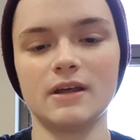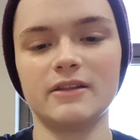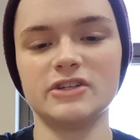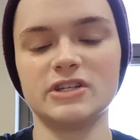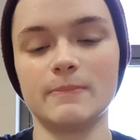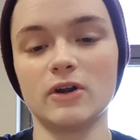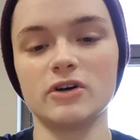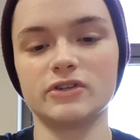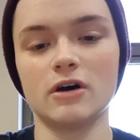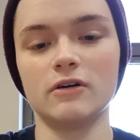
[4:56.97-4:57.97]
This has been
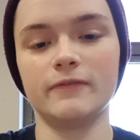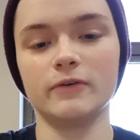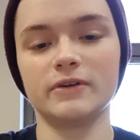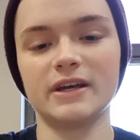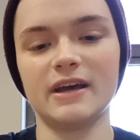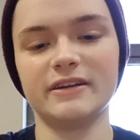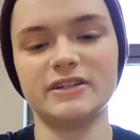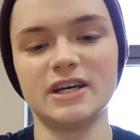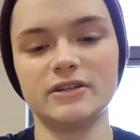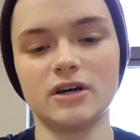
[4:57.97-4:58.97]
Austin Hollowfield and
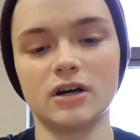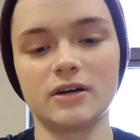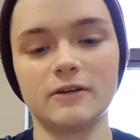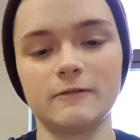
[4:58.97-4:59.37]
a TED Talk.